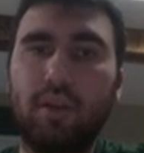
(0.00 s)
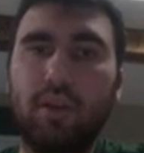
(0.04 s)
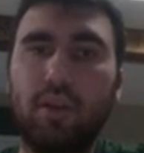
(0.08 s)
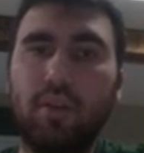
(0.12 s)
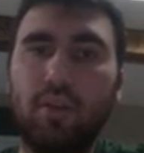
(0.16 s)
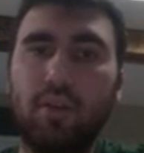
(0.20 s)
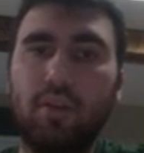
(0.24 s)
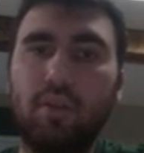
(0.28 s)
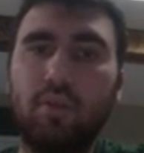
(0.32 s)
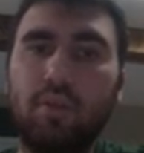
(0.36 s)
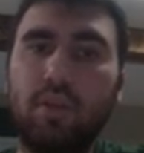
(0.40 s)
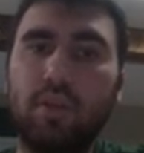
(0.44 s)

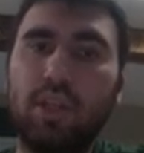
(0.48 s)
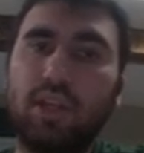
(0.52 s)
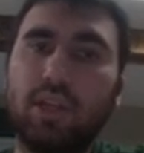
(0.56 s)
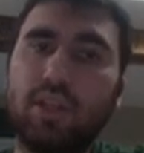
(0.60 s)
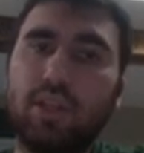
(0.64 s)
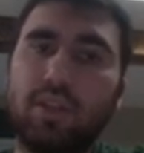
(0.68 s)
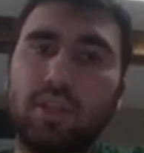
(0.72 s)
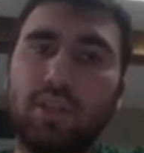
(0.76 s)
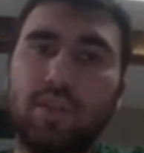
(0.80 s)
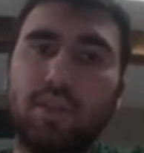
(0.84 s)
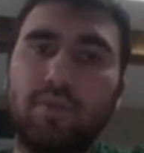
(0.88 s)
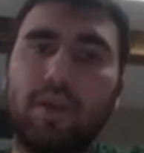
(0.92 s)
Ooh, I like
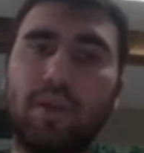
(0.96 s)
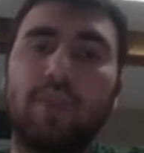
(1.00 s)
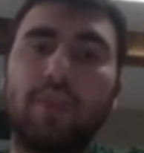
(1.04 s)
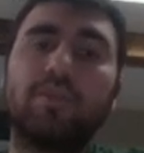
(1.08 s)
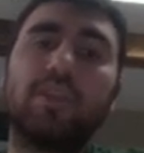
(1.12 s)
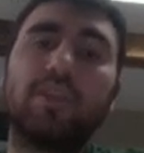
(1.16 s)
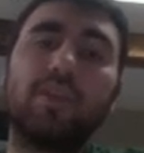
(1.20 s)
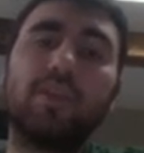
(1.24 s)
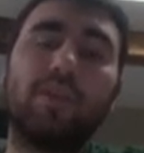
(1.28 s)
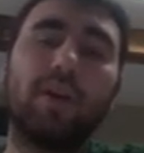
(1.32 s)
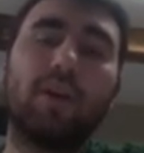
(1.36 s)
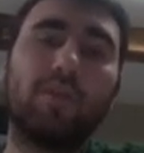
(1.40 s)
c5.
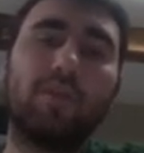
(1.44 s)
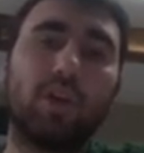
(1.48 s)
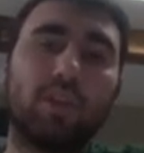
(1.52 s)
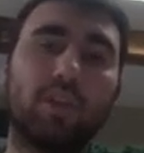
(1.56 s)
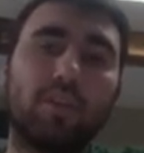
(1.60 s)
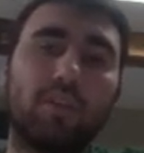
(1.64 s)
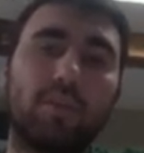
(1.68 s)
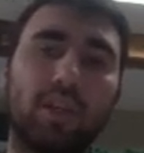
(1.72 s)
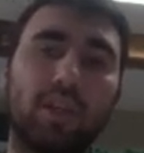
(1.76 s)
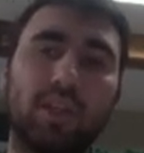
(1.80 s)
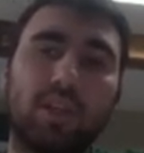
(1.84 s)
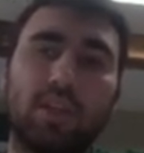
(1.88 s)
c5
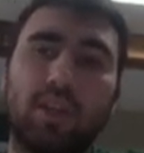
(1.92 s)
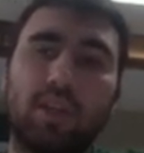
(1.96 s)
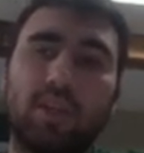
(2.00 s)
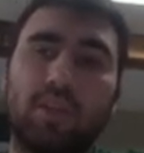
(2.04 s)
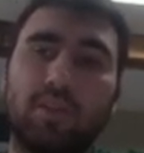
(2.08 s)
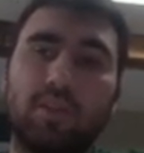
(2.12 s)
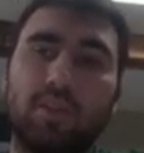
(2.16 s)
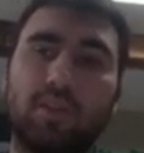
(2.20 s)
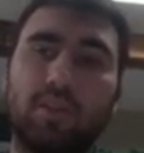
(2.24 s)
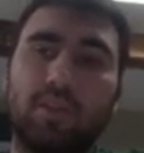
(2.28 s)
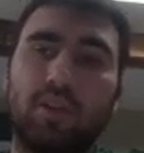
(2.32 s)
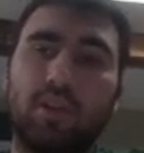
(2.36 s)
also makes
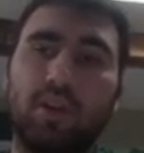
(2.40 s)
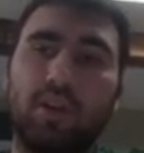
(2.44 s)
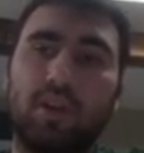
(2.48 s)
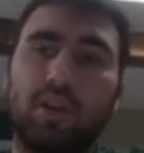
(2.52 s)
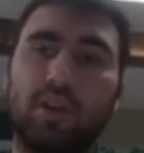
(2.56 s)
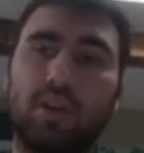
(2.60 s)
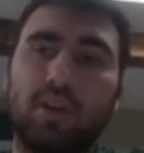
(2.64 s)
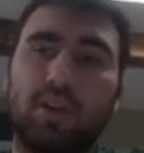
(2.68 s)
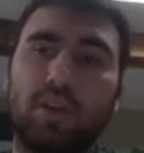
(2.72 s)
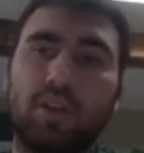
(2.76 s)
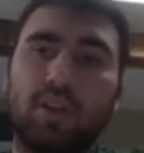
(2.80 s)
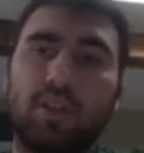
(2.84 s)
sense,
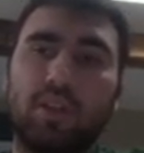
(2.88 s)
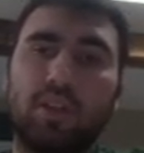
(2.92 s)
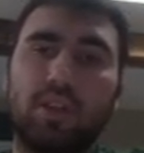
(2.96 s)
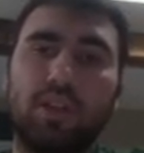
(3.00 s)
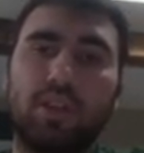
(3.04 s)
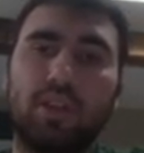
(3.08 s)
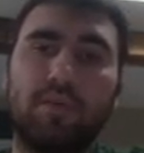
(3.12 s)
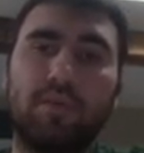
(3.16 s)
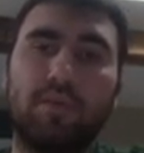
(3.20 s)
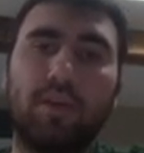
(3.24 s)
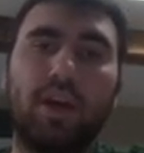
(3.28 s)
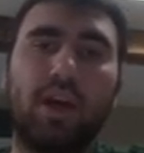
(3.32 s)
because
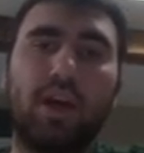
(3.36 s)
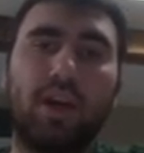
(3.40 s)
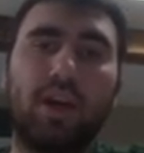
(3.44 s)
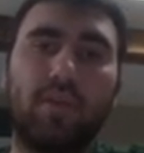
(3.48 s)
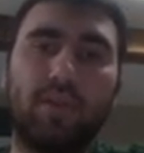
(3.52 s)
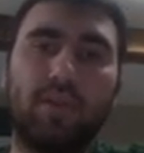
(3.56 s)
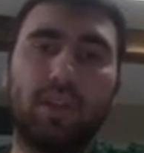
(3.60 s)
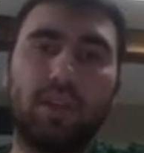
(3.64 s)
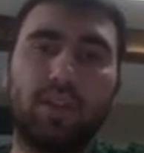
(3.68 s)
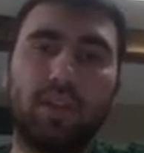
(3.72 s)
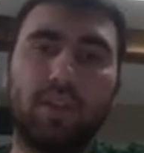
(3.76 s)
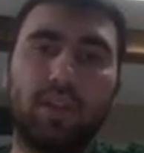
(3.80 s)

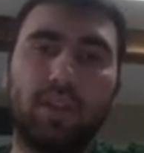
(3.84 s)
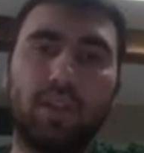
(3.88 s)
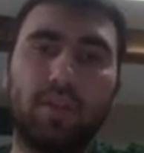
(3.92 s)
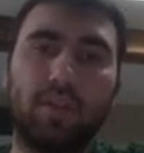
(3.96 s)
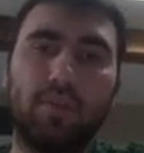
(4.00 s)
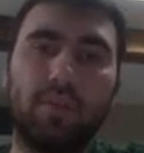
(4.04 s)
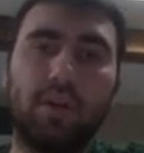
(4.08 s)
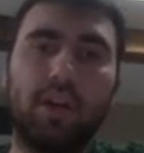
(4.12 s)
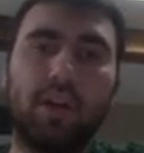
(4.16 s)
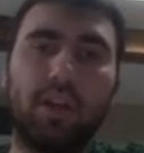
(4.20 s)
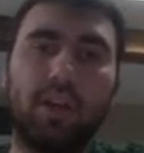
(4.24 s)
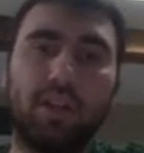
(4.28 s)
c5, I stick the
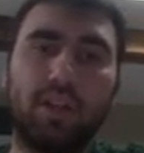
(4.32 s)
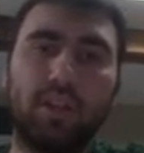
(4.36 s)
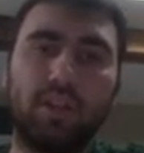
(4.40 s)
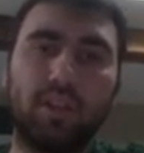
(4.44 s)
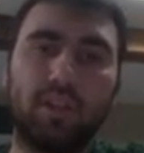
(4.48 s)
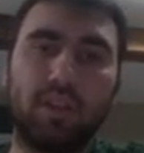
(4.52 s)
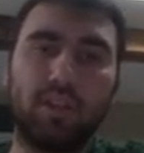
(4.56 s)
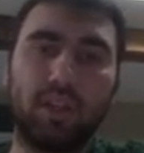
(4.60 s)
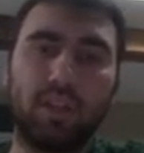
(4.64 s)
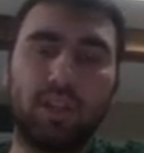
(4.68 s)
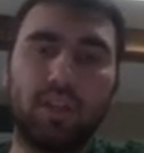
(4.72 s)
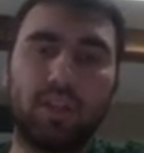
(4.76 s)
pawn on
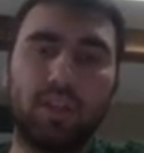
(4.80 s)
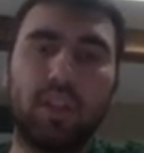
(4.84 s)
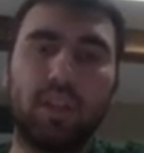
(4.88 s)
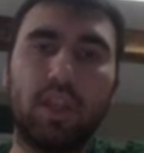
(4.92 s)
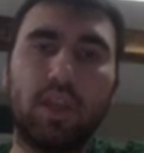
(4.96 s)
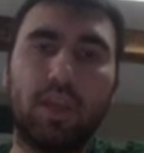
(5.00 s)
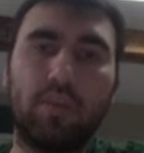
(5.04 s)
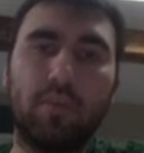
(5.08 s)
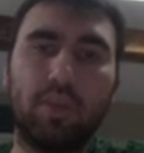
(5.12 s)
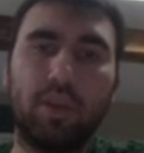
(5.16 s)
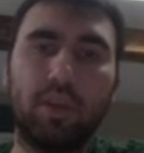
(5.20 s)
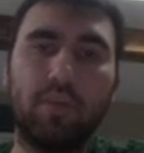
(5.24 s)
c6 and
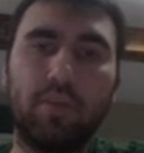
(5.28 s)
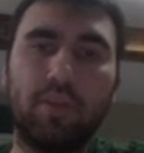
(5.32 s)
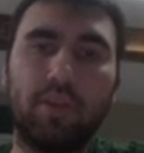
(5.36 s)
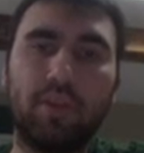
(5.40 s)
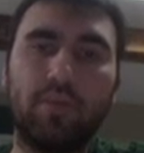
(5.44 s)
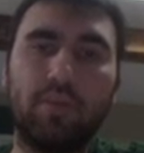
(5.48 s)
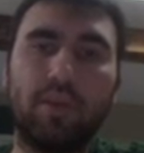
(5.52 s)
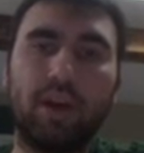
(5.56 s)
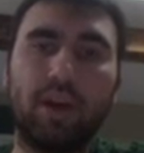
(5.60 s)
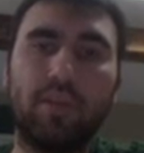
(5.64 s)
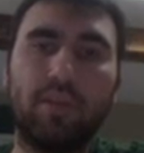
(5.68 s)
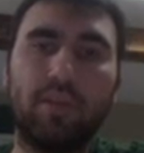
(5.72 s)
then play
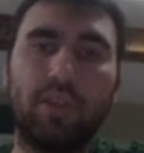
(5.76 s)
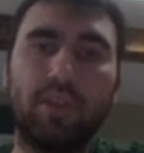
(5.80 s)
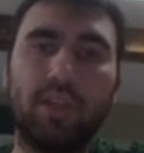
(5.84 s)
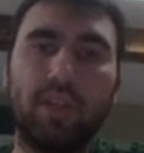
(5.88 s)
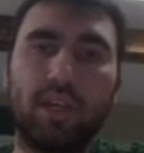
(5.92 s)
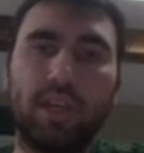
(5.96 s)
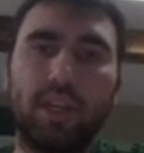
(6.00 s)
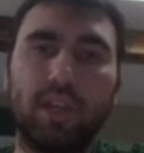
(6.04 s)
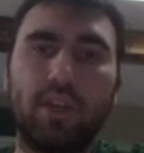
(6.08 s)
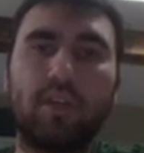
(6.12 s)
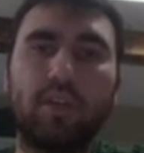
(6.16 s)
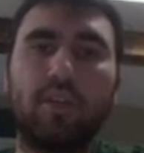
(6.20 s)
b5 and
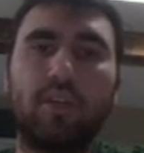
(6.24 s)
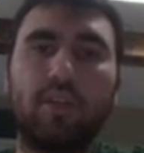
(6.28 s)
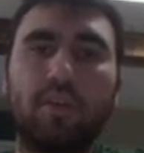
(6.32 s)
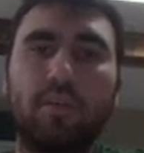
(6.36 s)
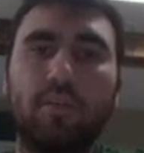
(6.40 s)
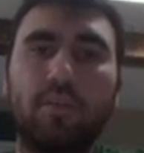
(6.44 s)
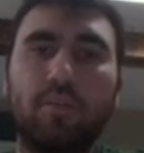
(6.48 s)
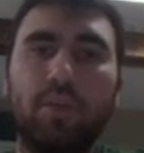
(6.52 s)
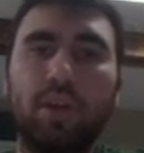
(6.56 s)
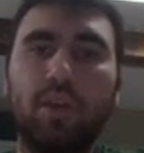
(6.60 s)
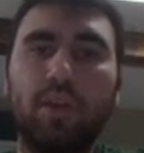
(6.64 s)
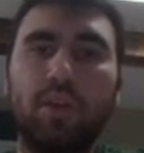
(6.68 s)
take there and
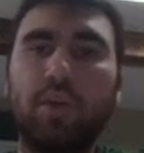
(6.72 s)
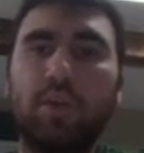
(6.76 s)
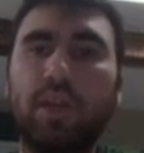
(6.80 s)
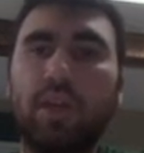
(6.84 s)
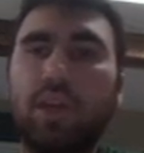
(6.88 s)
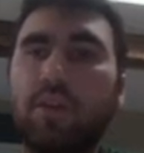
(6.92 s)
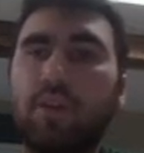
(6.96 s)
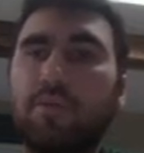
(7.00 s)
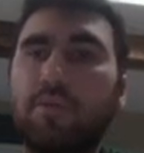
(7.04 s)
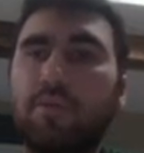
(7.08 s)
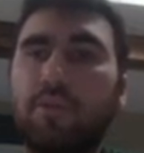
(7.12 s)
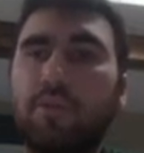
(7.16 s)
can play queen
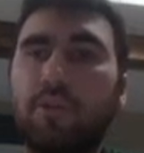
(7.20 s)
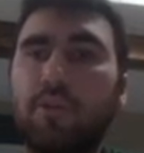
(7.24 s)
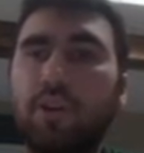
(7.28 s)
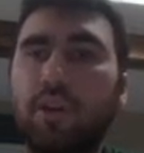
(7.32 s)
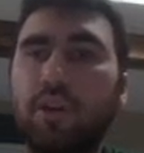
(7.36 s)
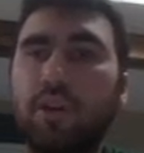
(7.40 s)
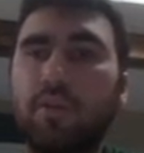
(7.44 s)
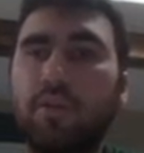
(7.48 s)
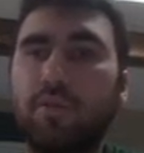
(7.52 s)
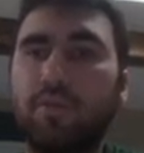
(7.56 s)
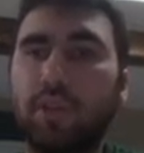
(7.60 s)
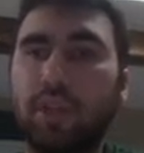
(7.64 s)

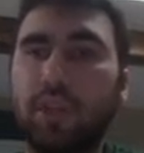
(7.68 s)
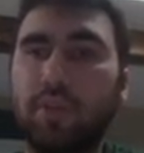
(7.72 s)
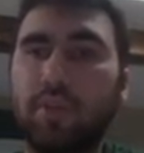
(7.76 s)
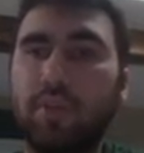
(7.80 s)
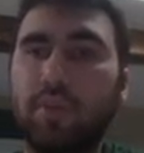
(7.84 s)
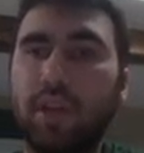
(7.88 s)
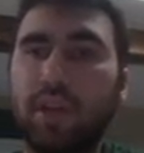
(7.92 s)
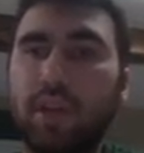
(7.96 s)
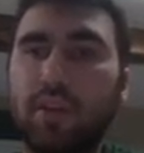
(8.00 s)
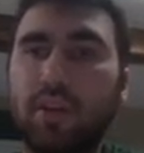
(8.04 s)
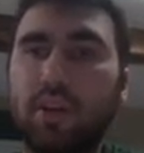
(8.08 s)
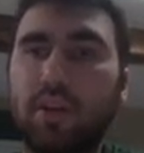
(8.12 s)
a4 and really make